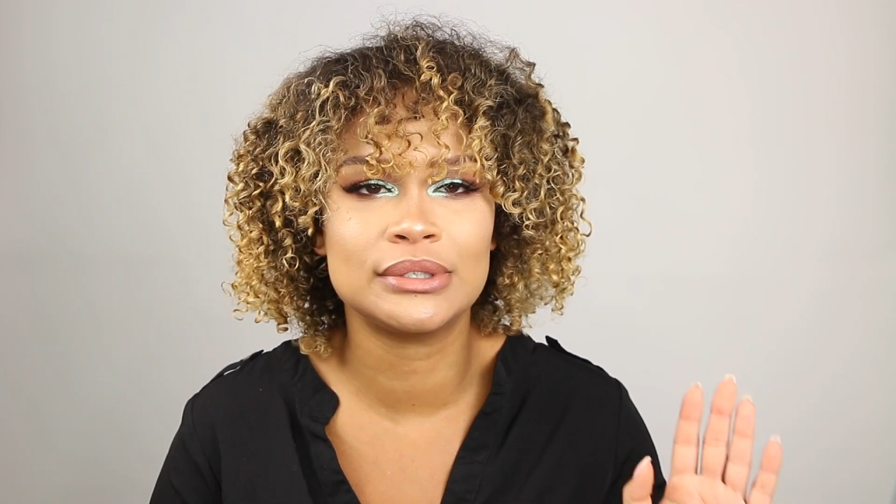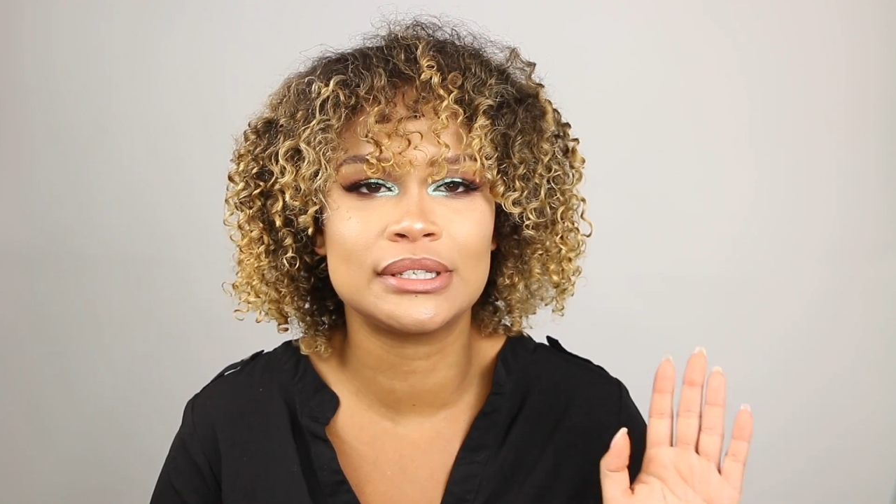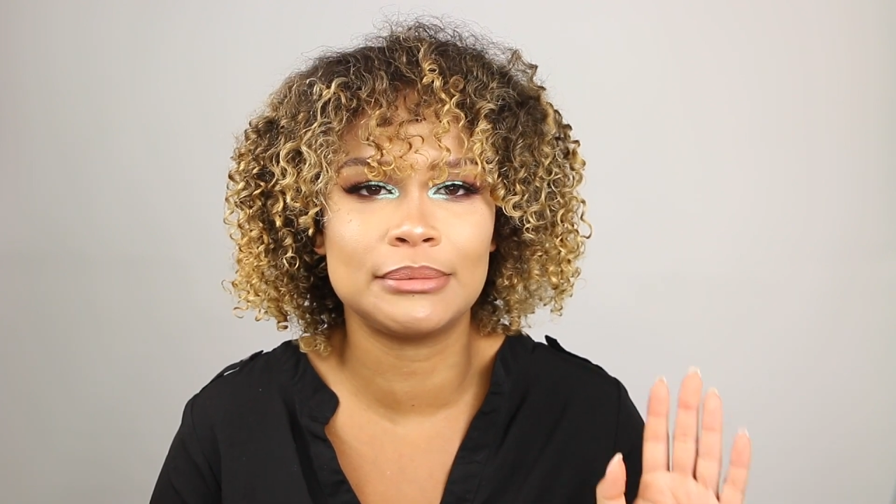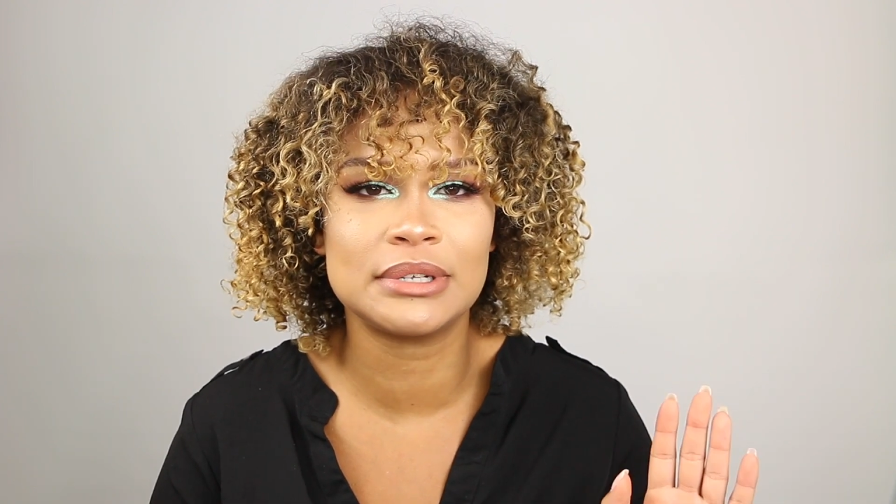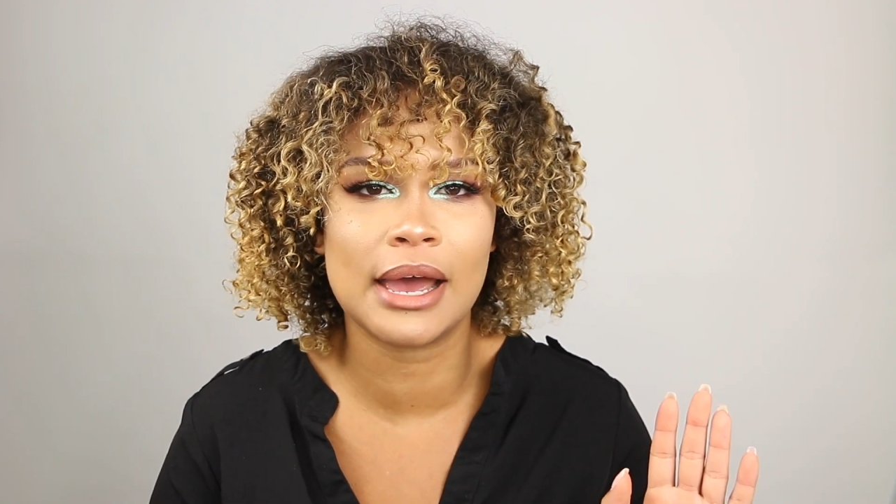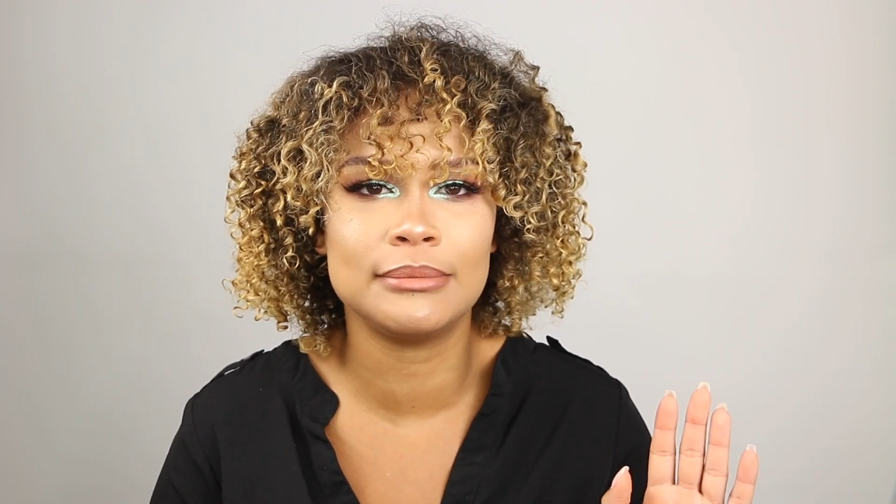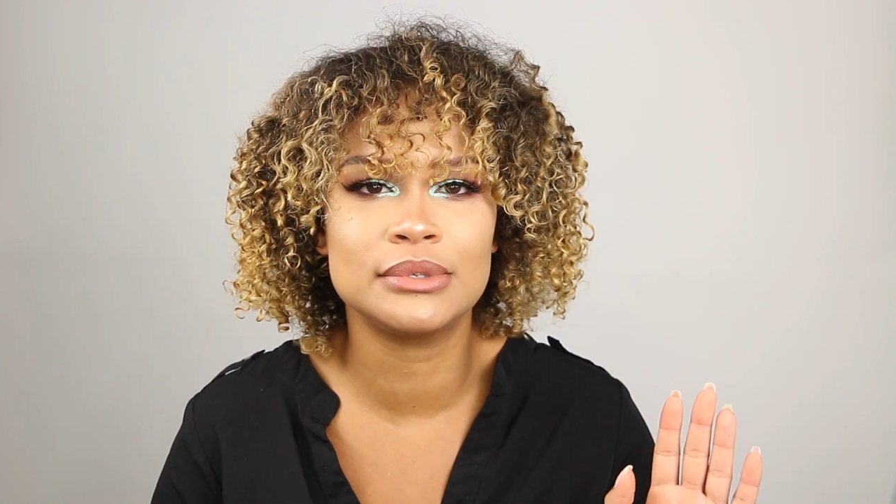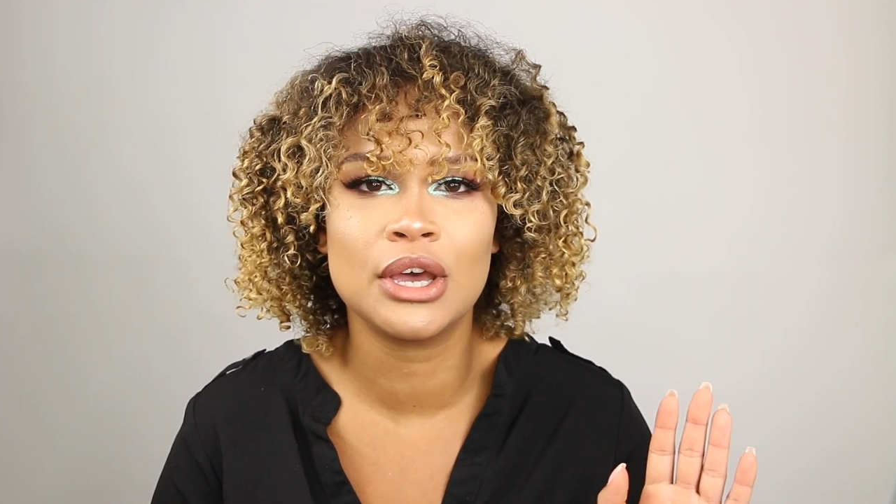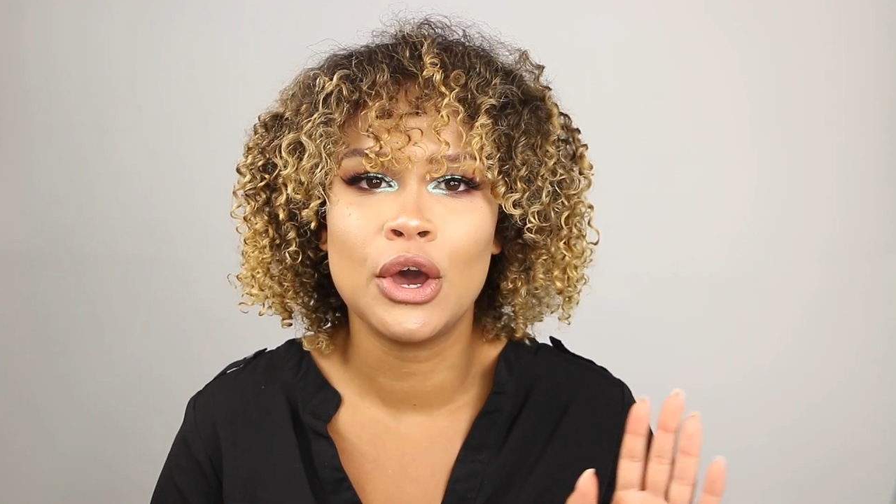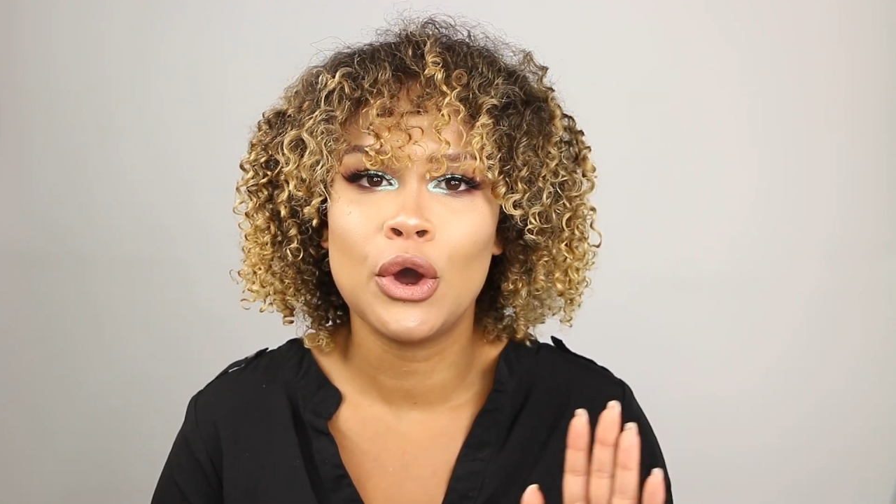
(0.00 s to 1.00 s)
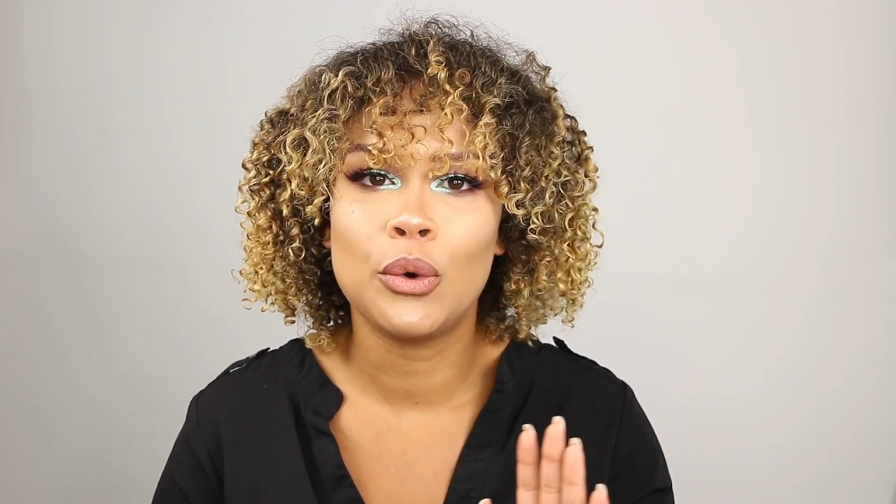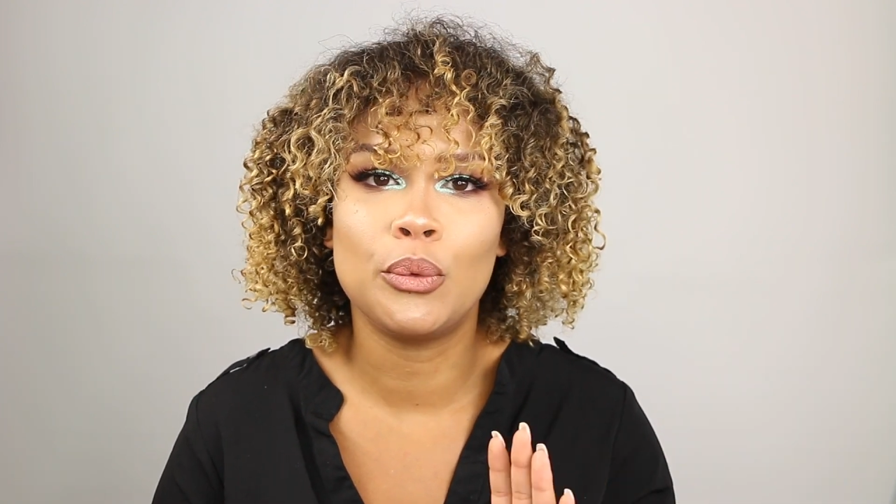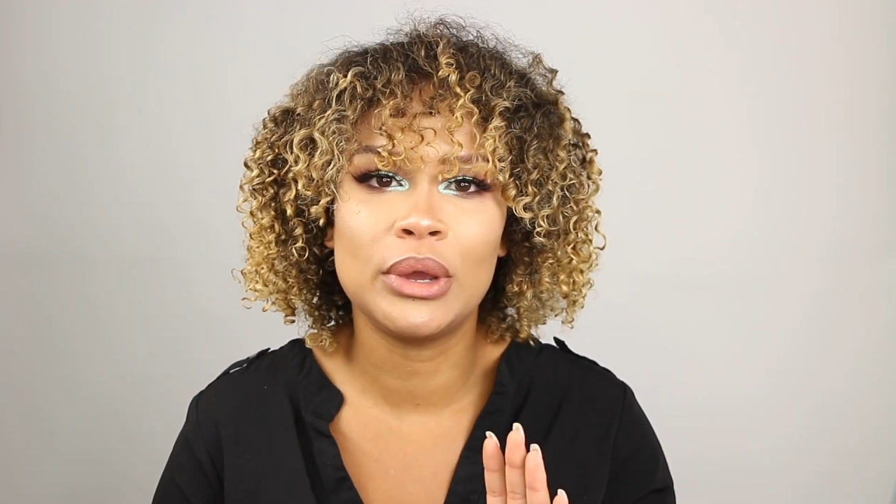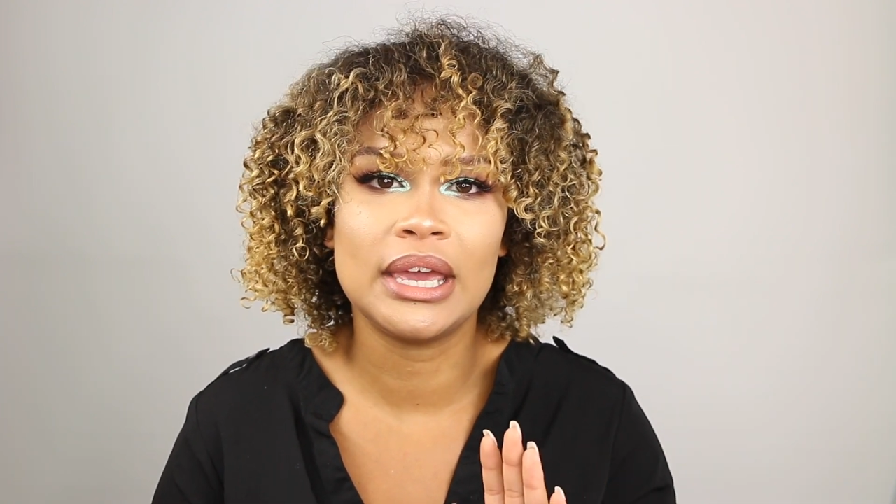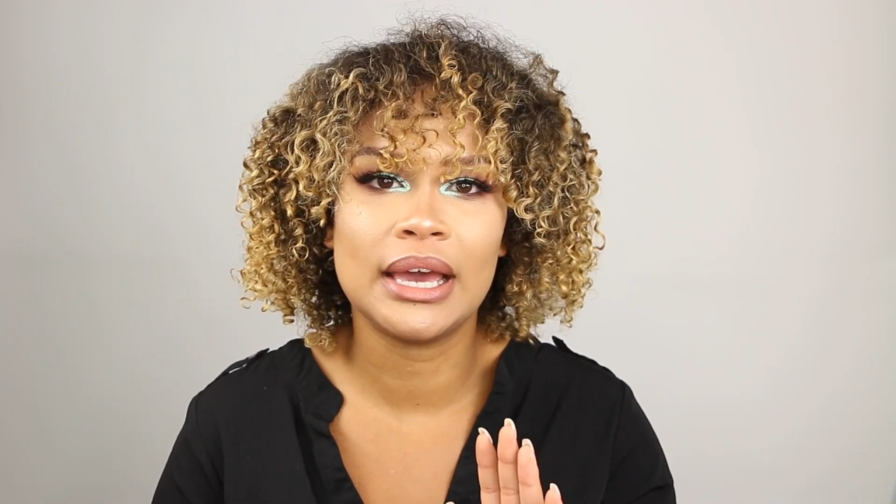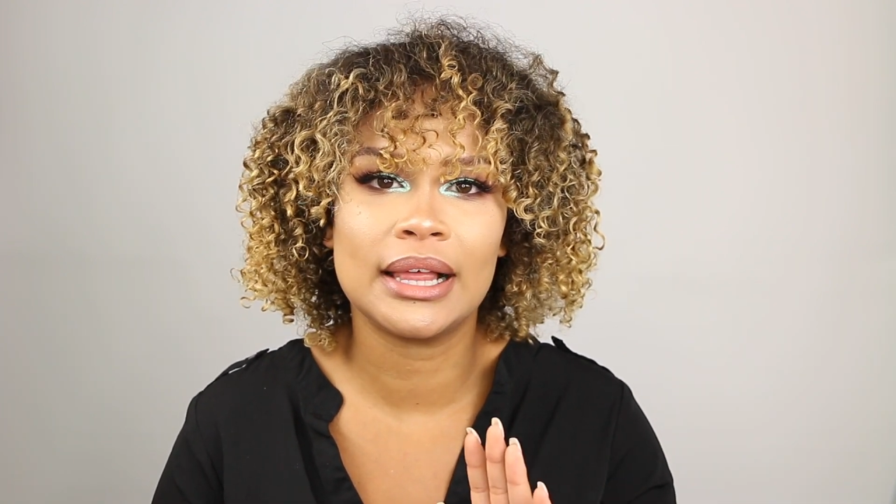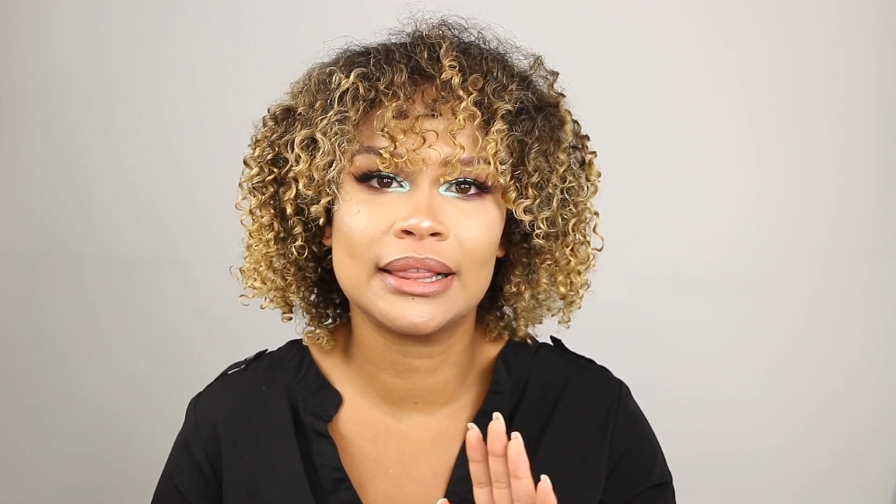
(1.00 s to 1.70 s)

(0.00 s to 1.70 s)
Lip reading: Sometimes we